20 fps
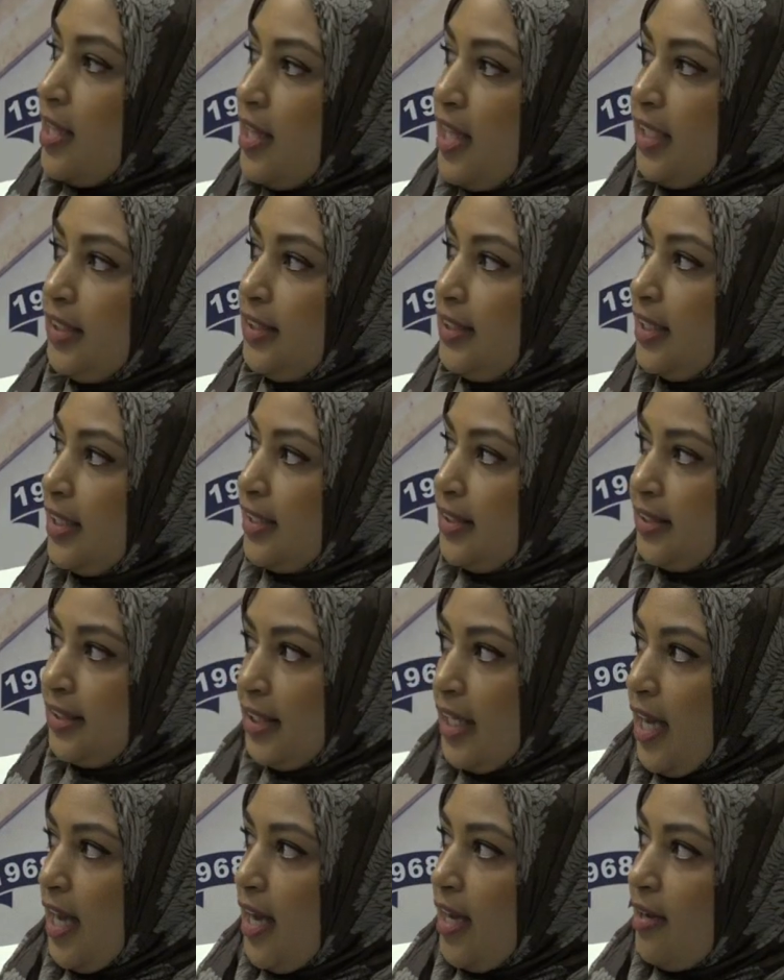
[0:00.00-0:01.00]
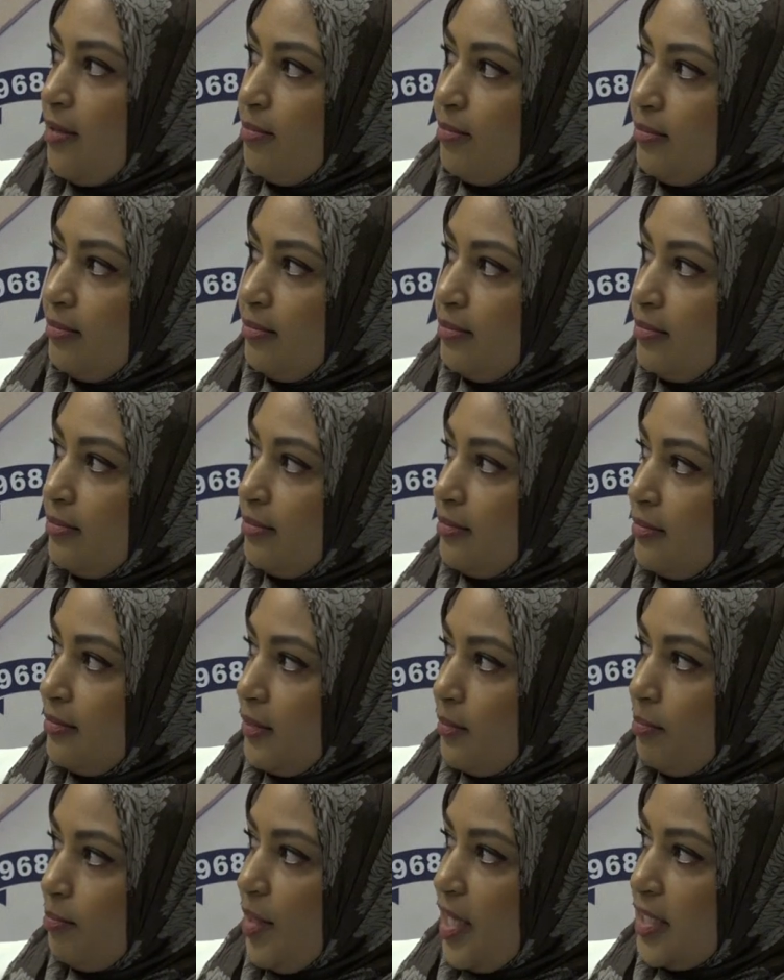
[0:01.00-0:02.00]
This is um,
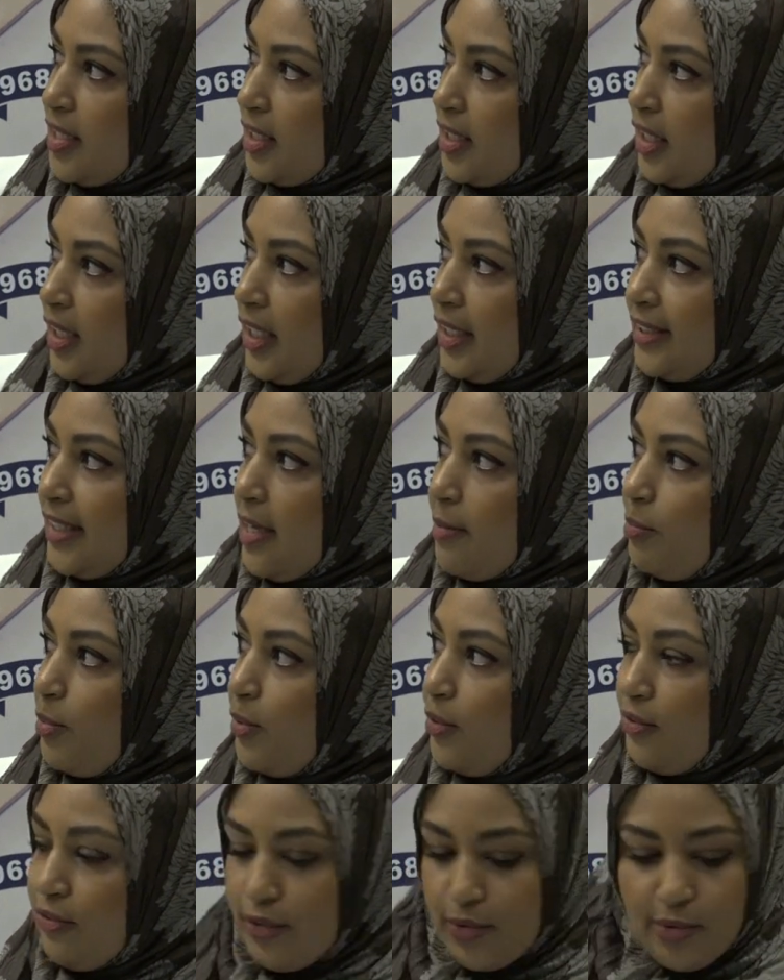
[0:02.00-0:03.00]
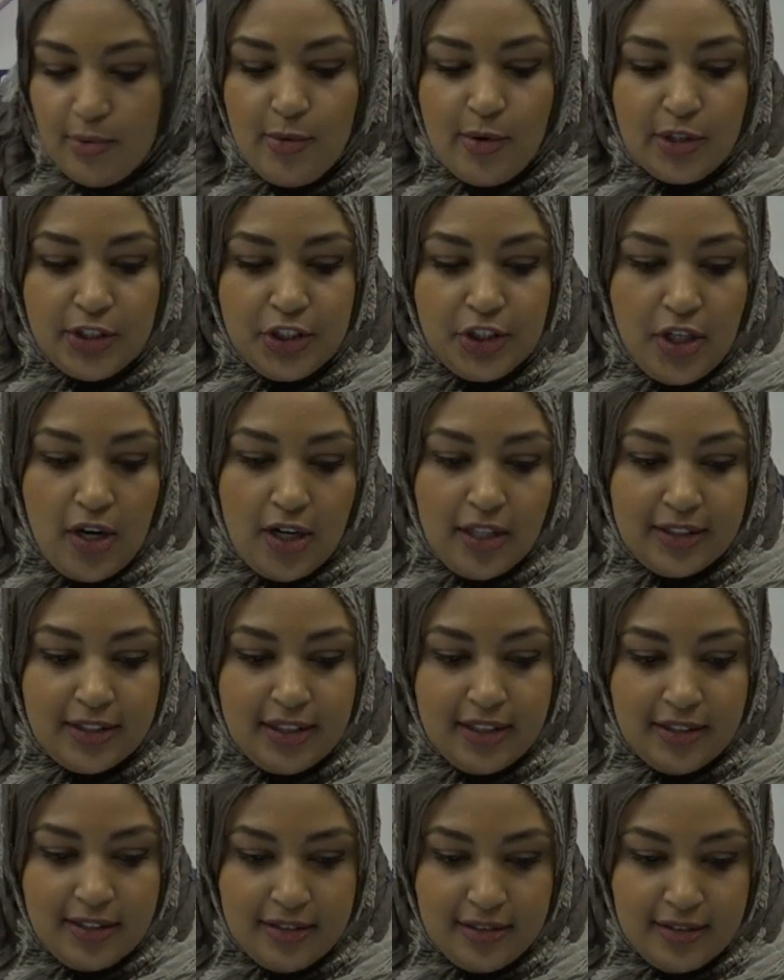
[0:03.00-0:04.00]
basically an example of a reward chart.
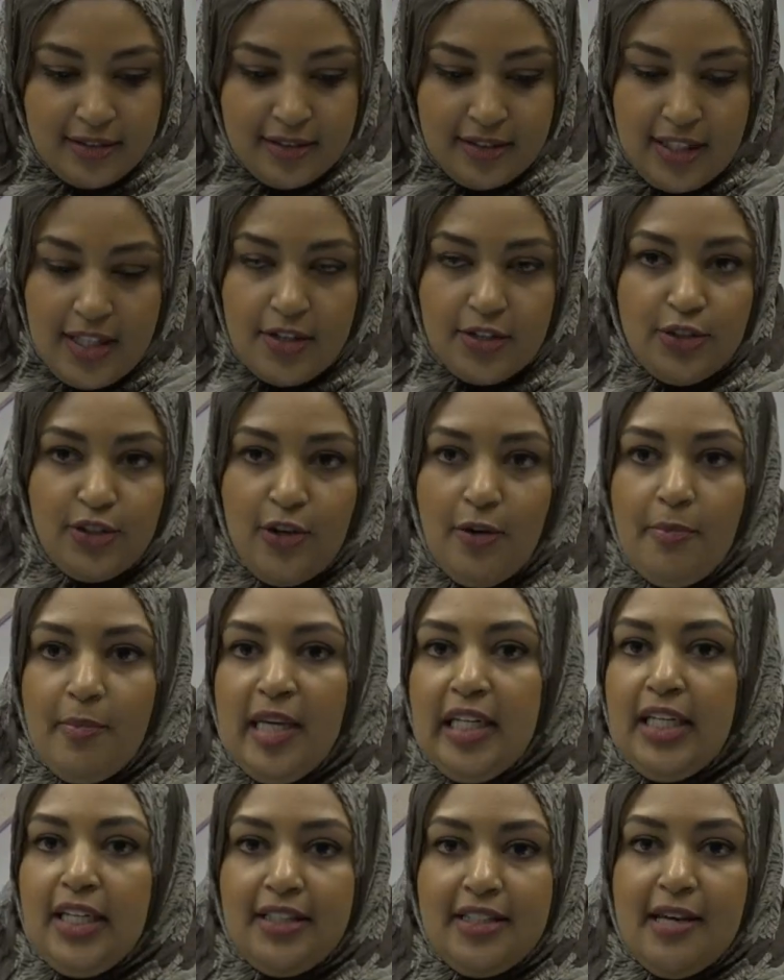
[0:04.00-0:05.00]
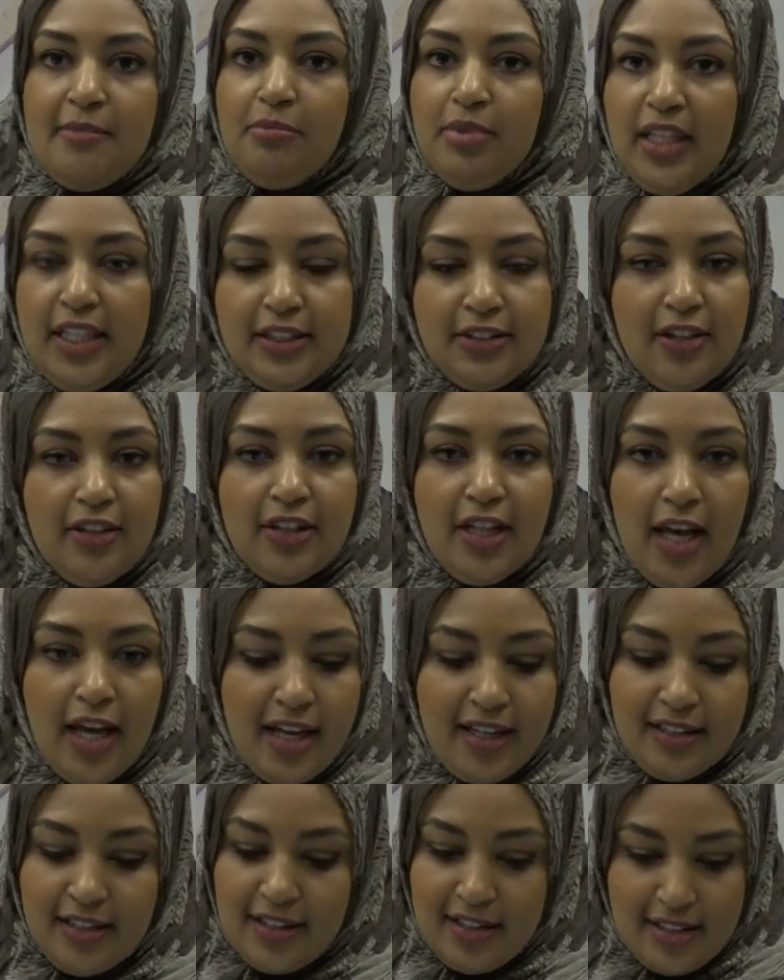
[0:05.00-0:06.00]
There's so many templates
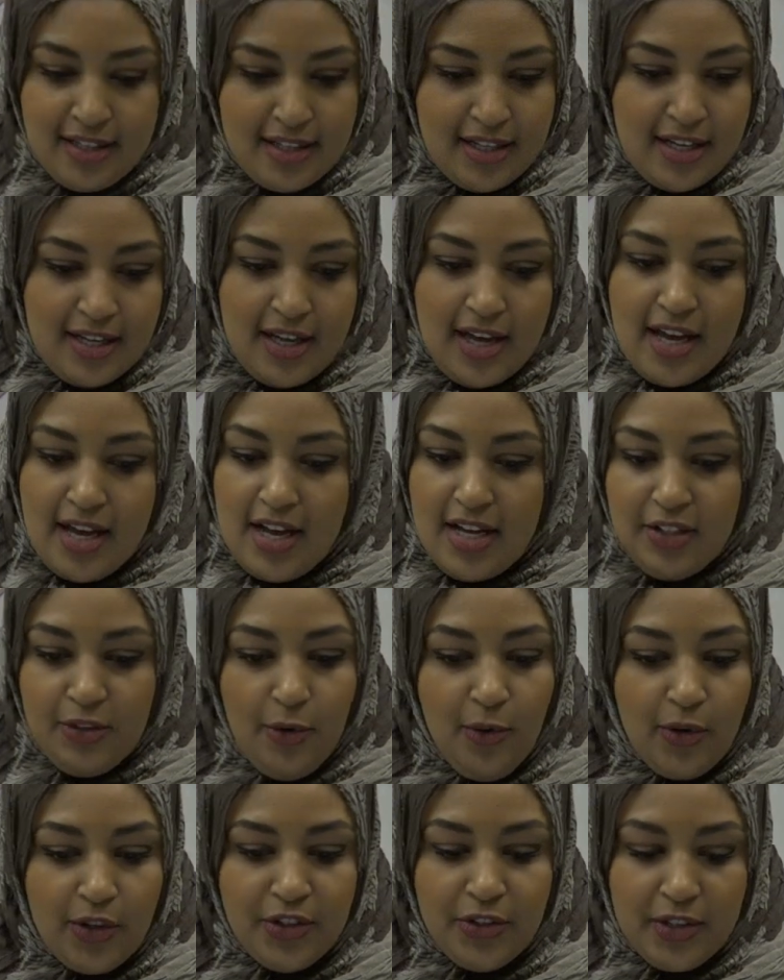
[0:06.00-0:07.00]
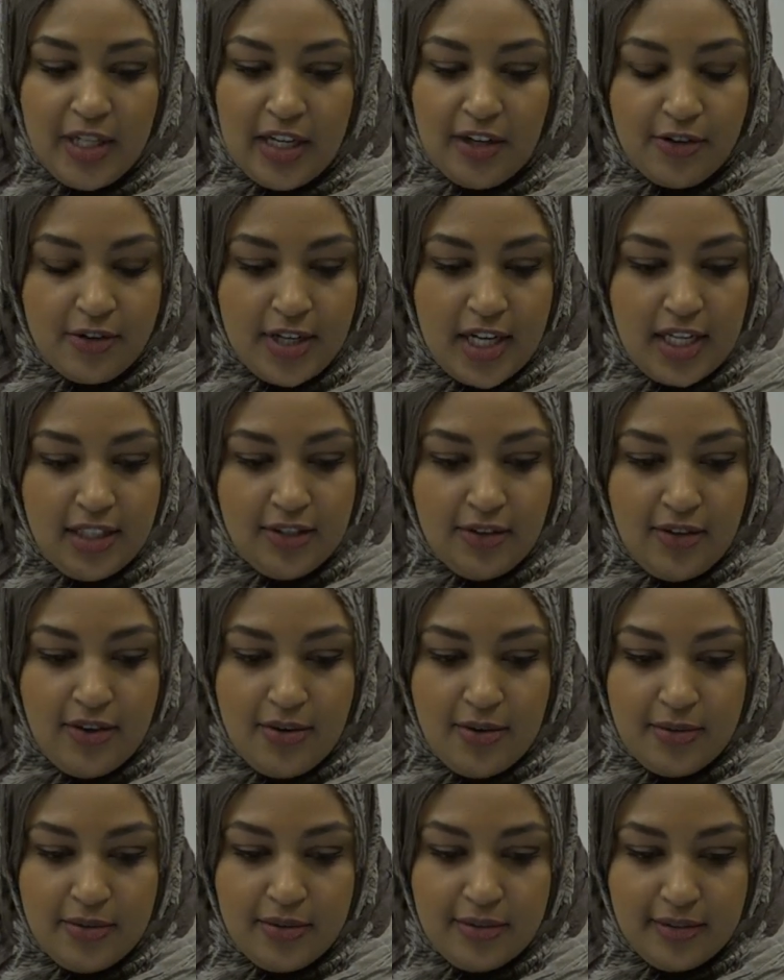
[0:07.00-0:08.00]
online, and or you can create your
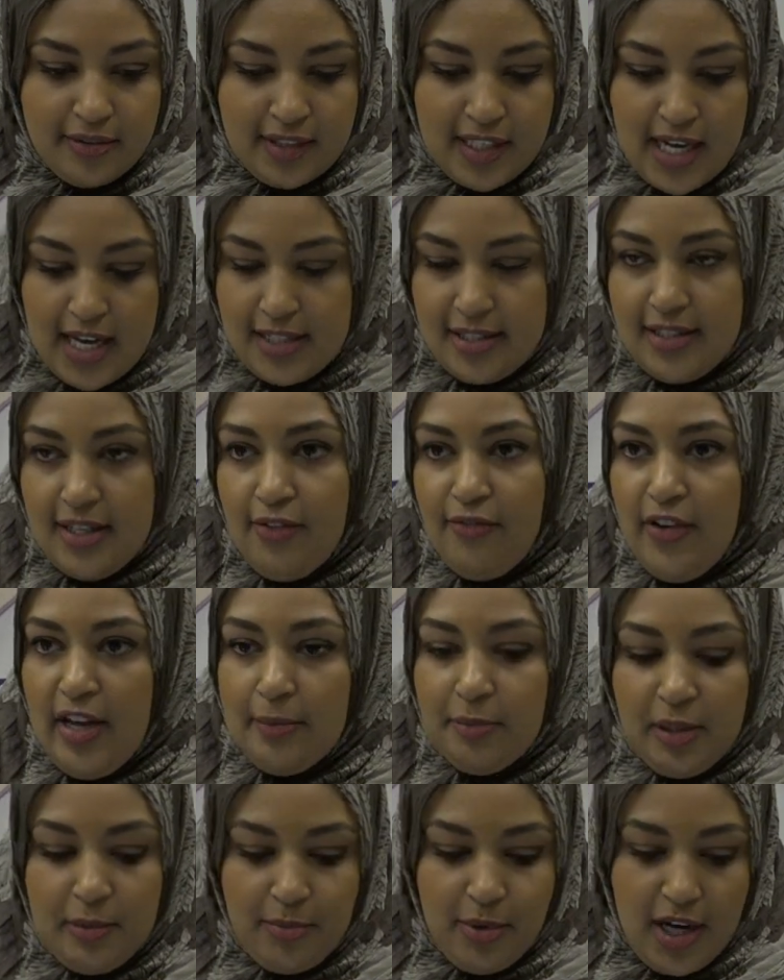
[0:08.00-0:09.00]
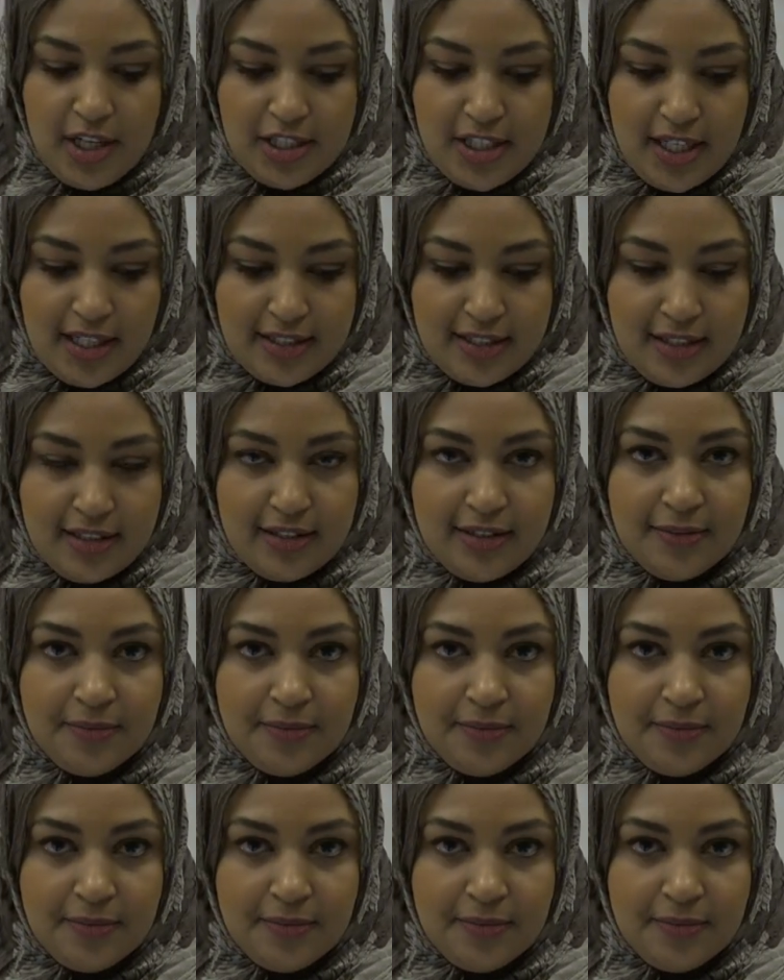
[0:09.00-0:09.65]
own as a family project.